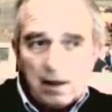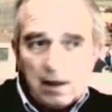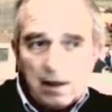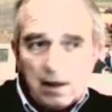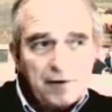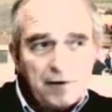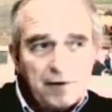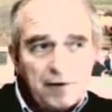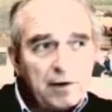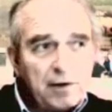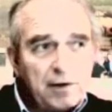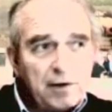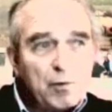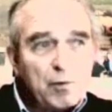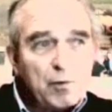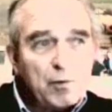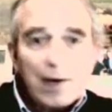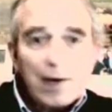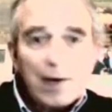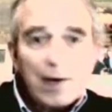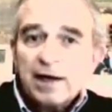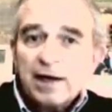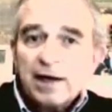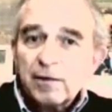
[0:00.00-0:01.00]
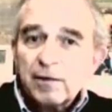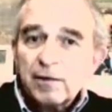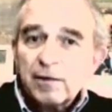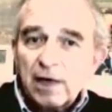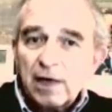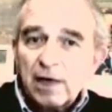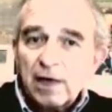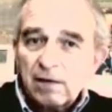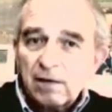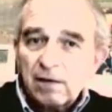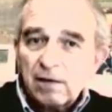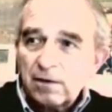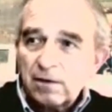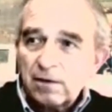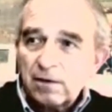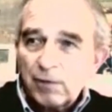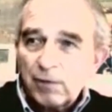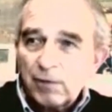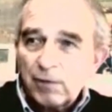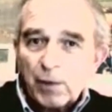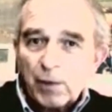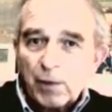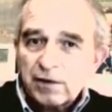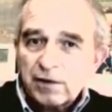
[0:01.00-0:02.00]
and started riding around
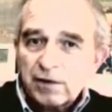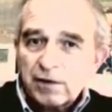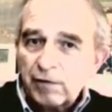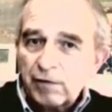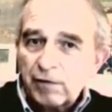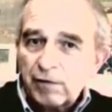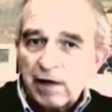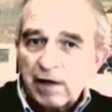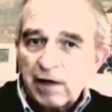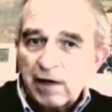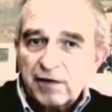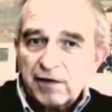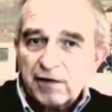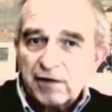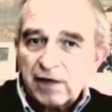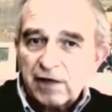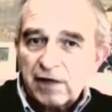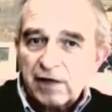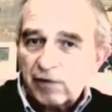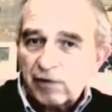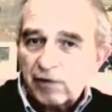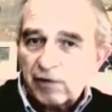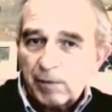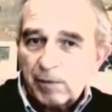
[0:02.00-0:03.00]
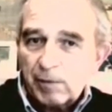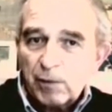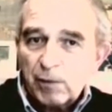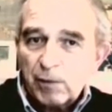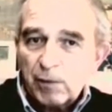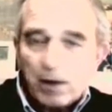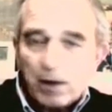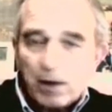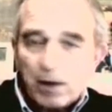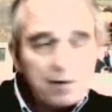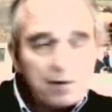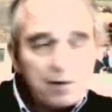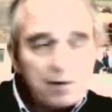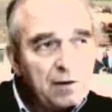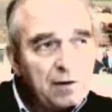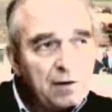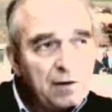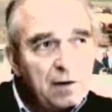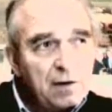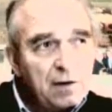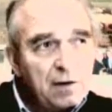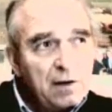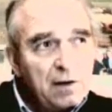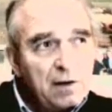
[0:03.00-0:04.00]
the west of the United States, or the Midwest,
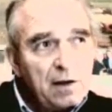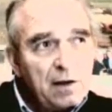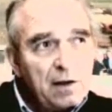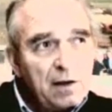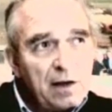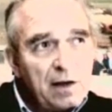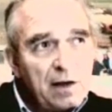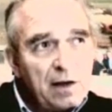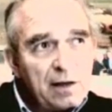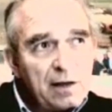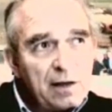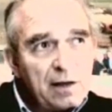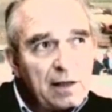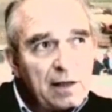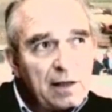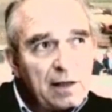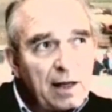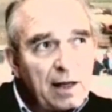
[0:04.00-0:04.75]
and